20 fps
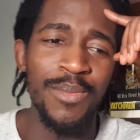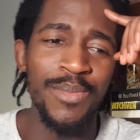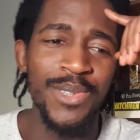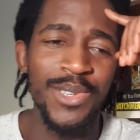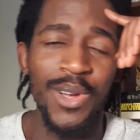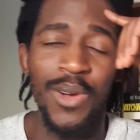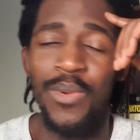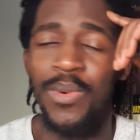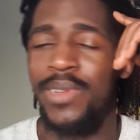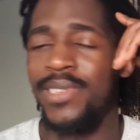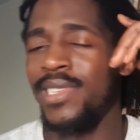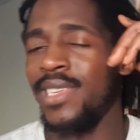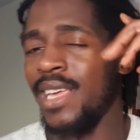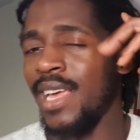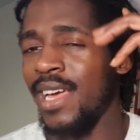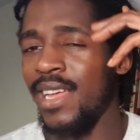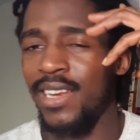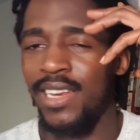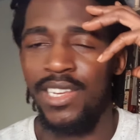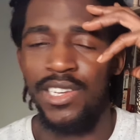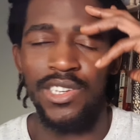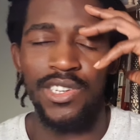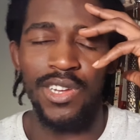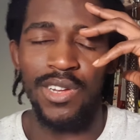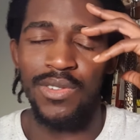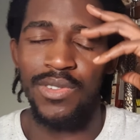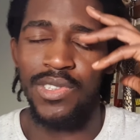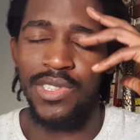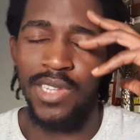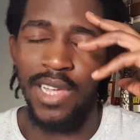So once again, this
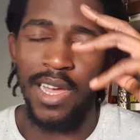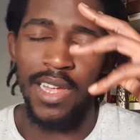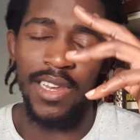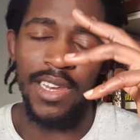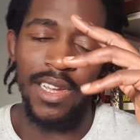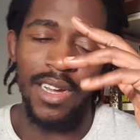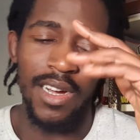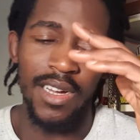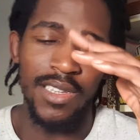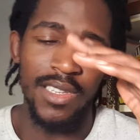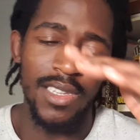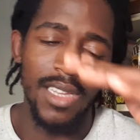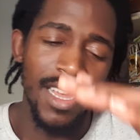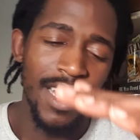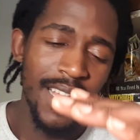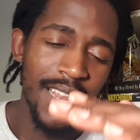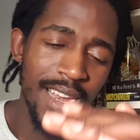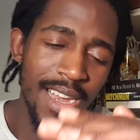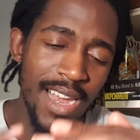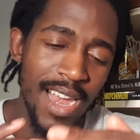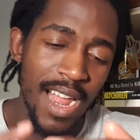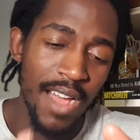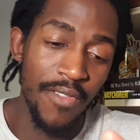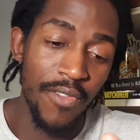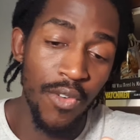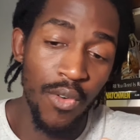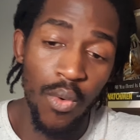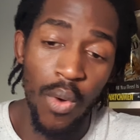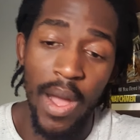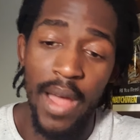shows Tanya's
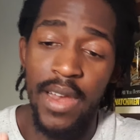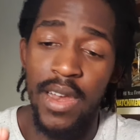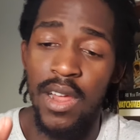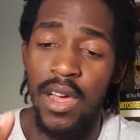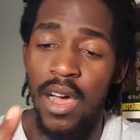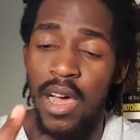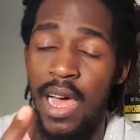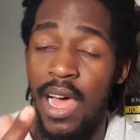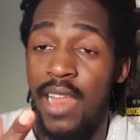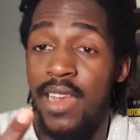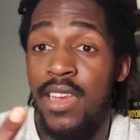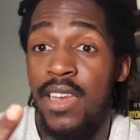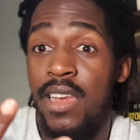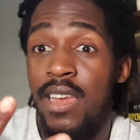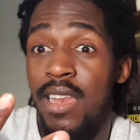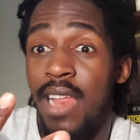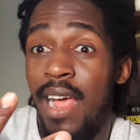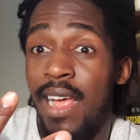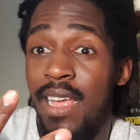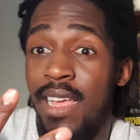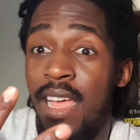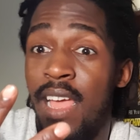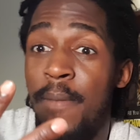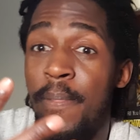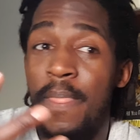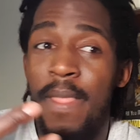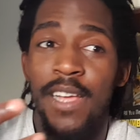level and like,